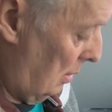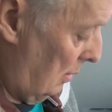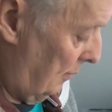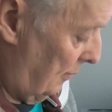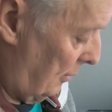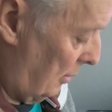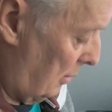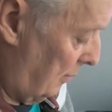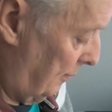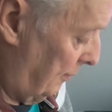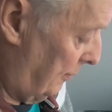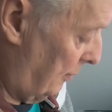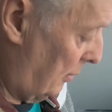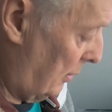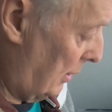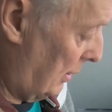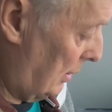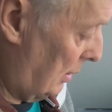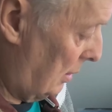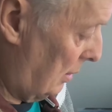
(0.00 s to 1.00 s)
if I can
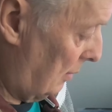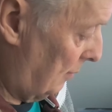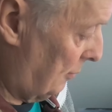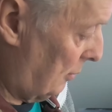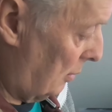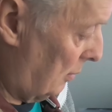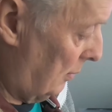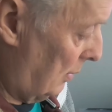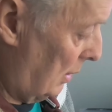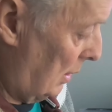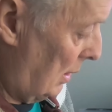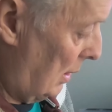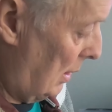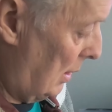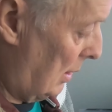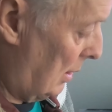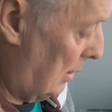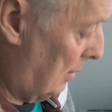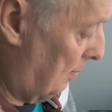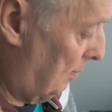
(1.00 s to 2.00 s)
find it, I've got
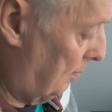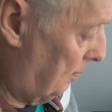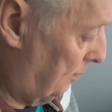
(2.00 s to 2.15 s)
the